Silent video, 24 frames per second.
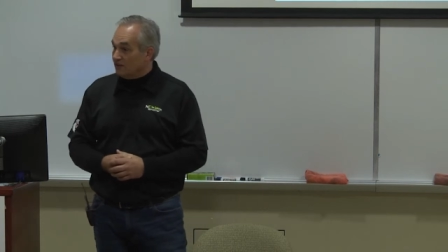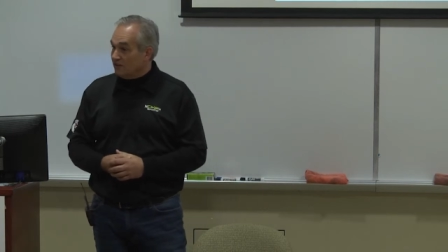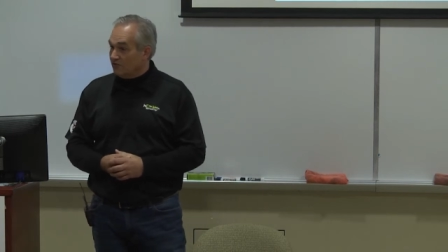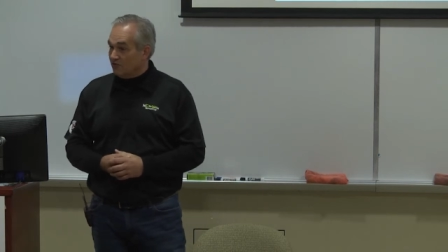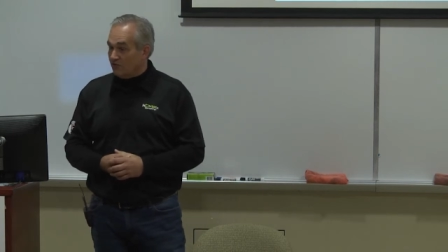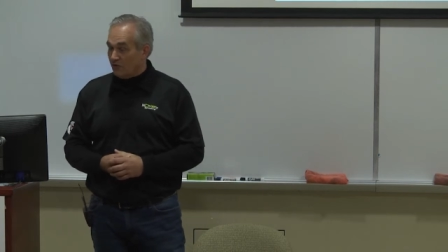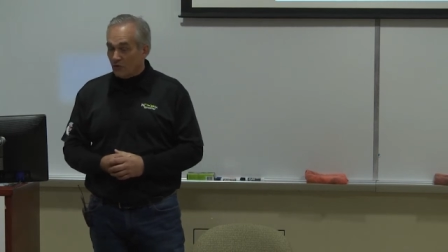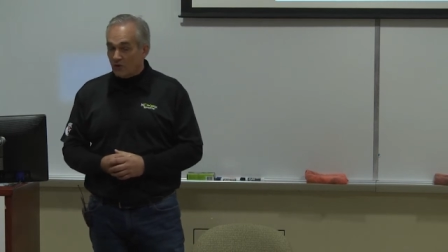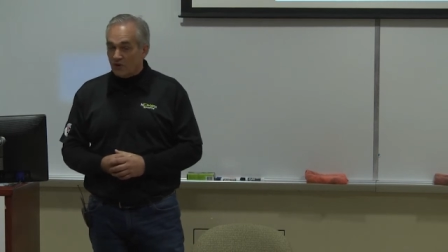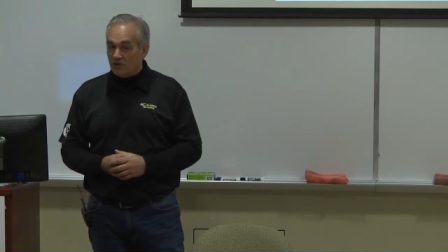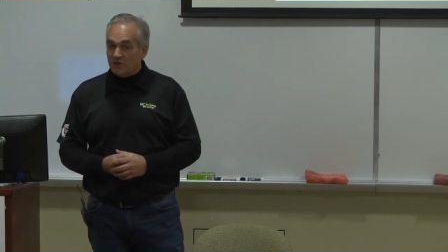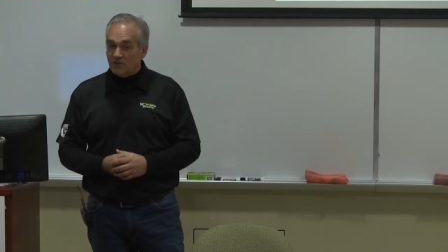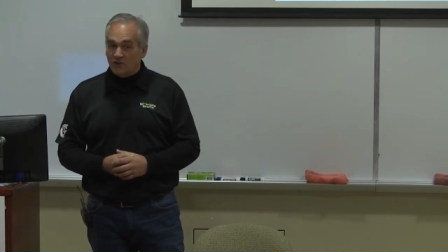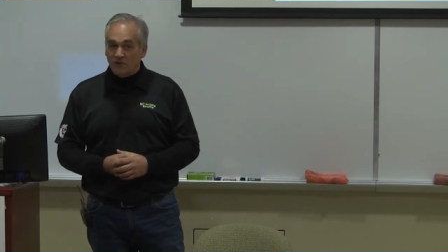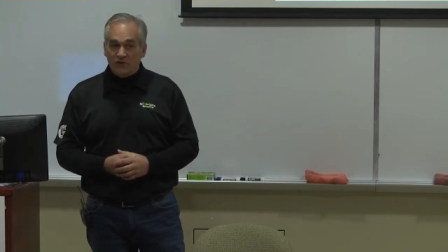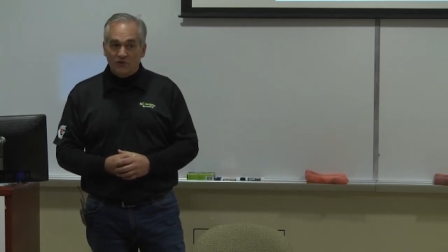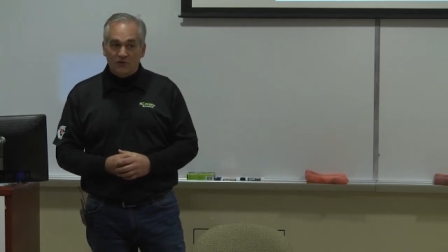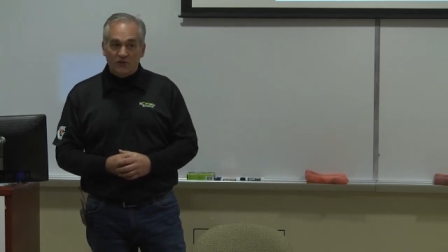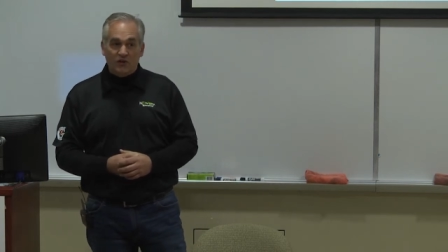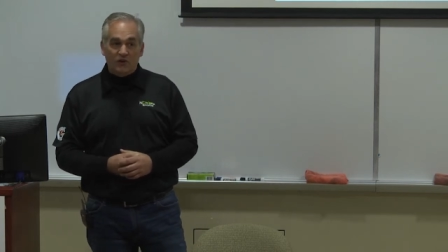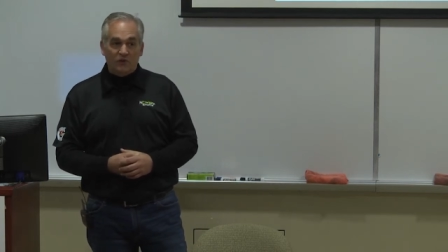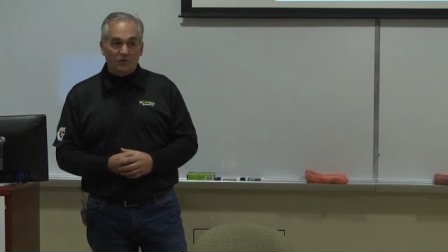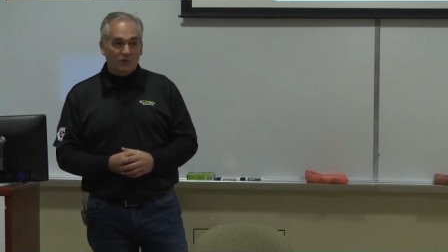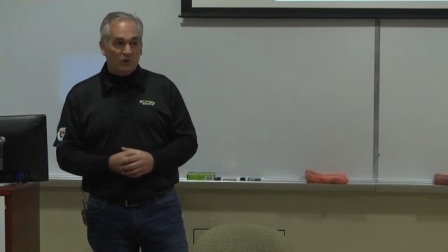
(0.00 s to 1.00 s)

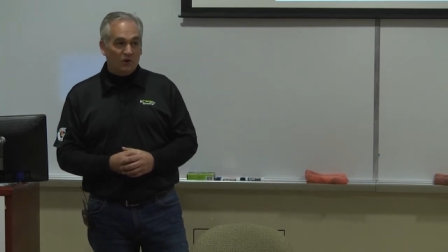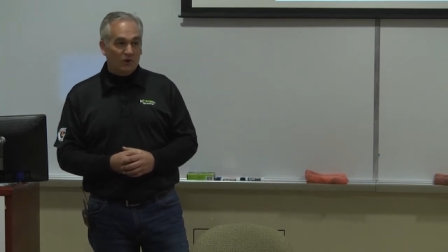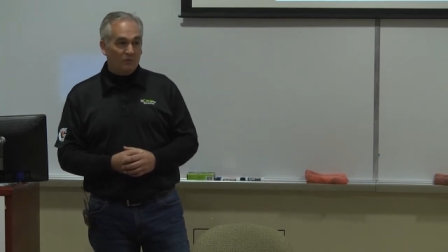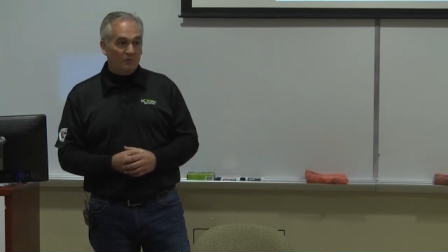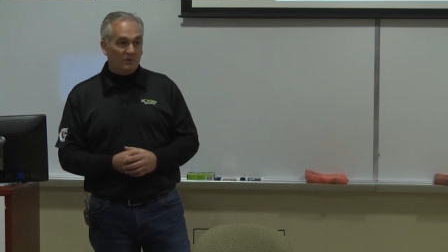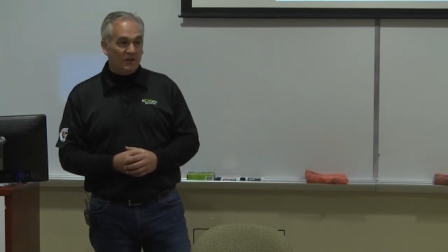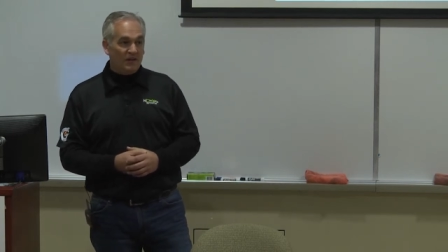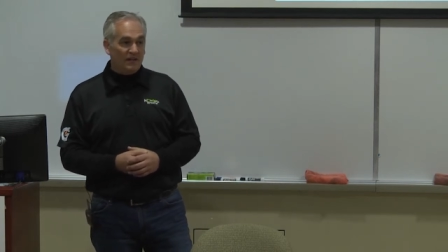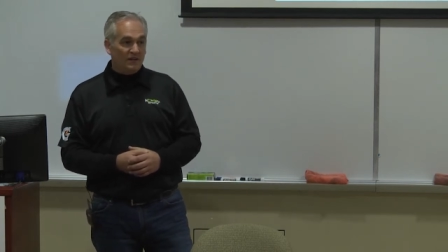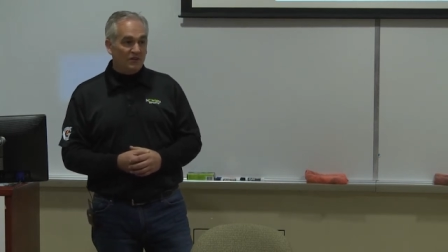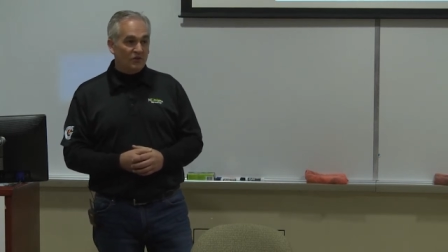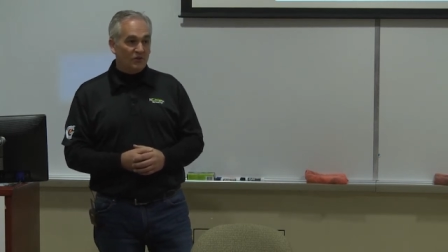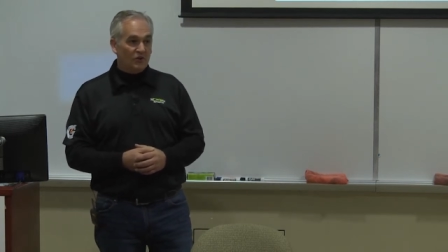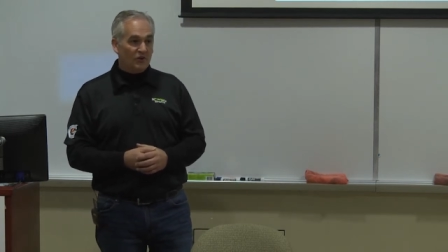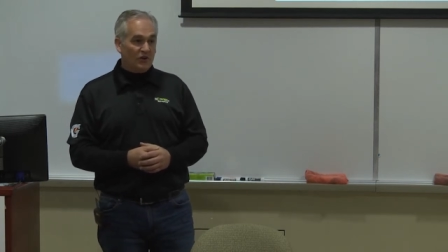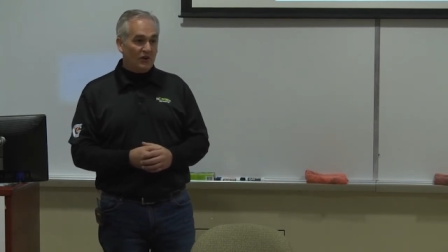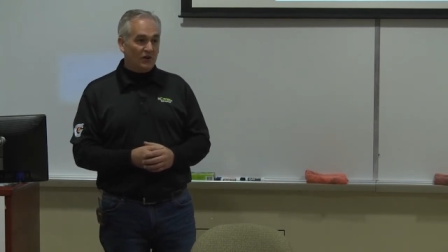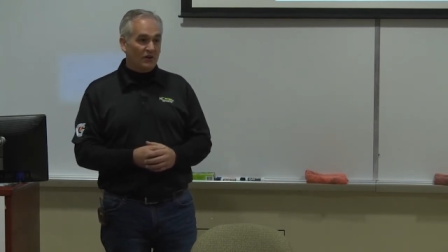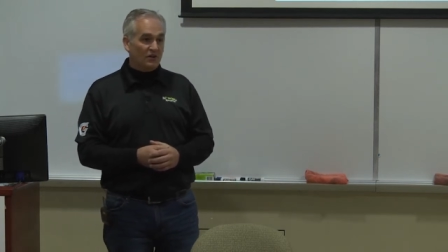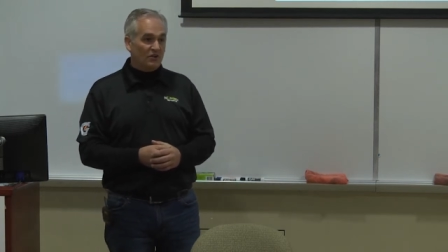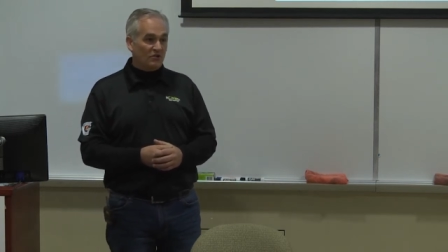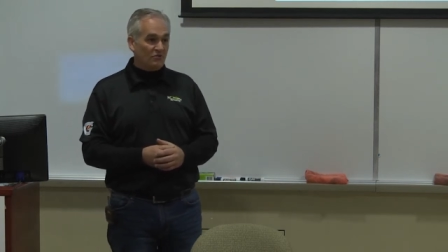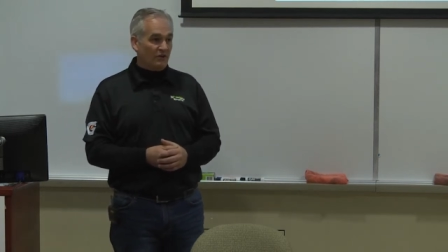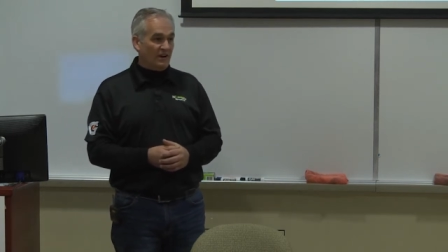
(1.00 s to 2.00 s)
Fortitude will be
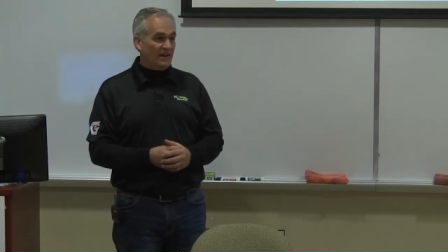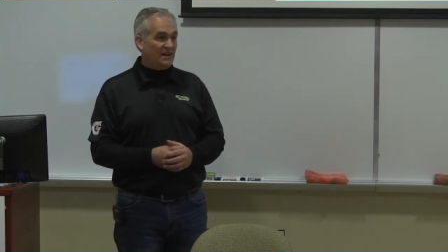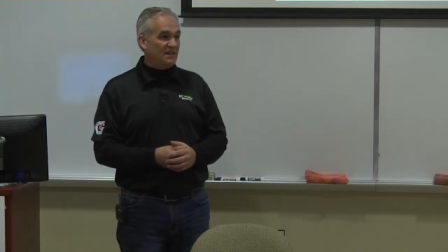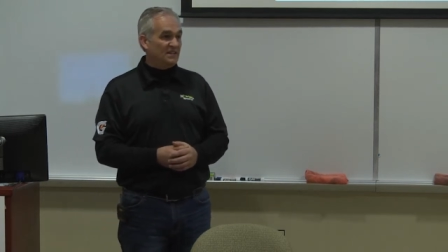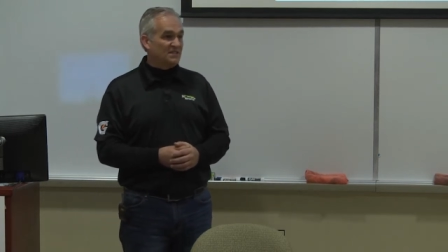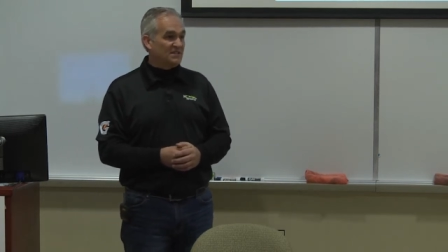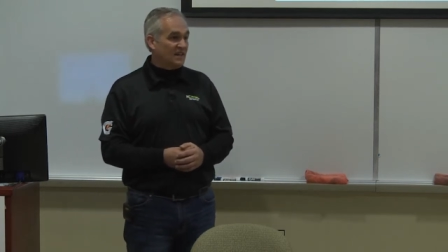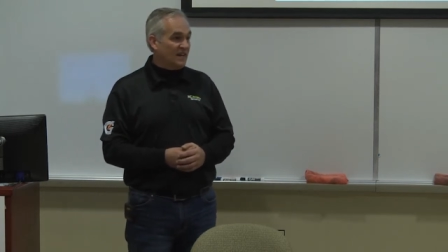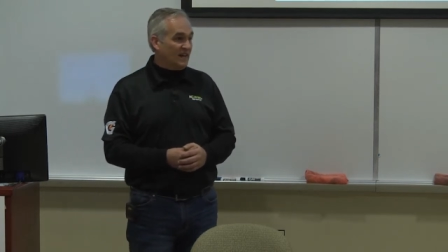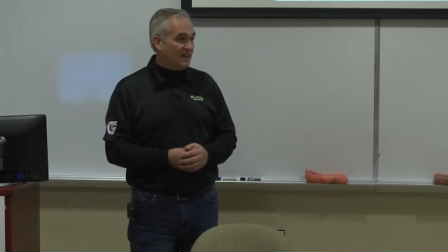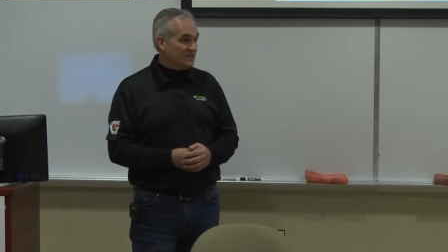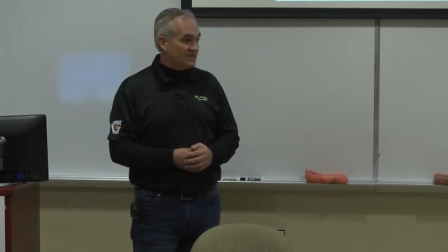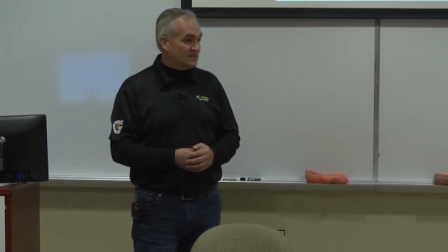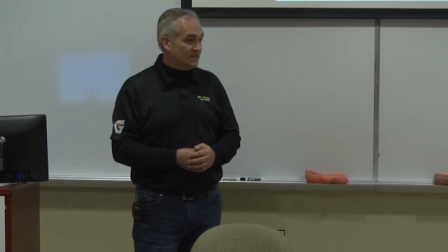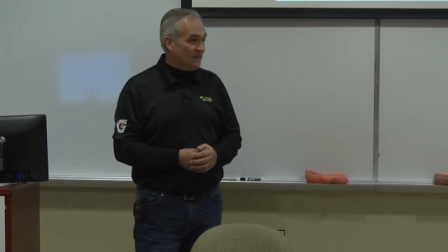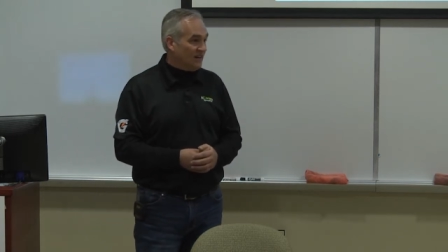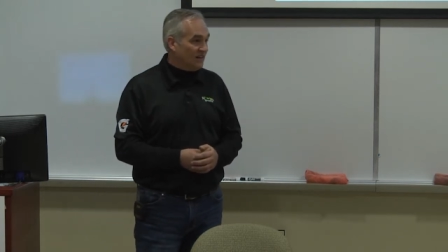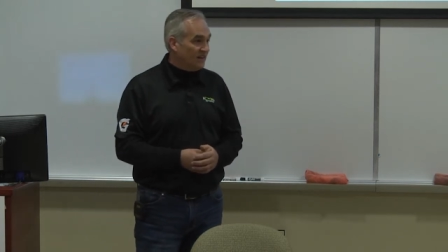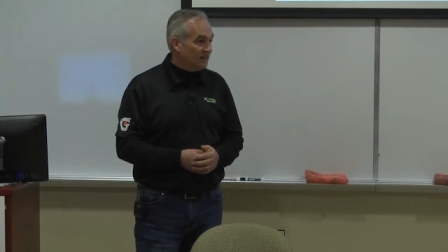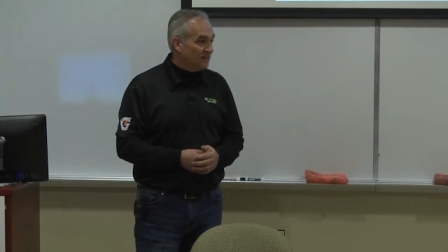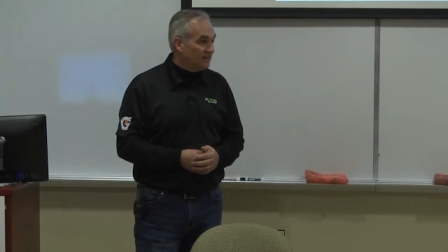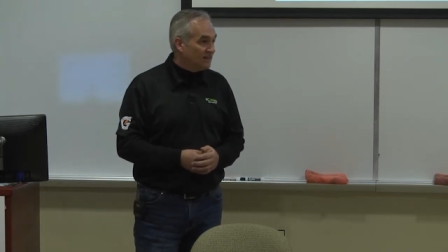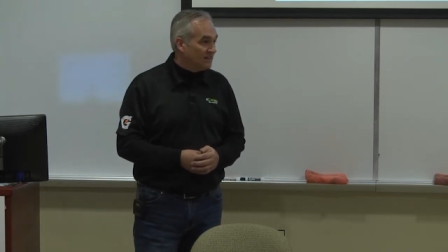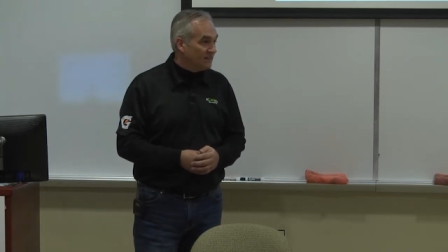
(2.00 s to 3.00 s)
your greatest
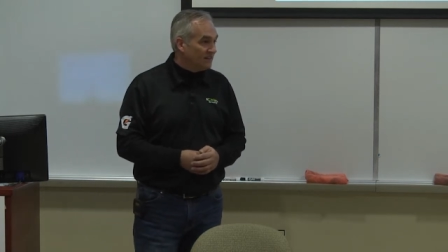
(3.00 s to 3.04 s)
asset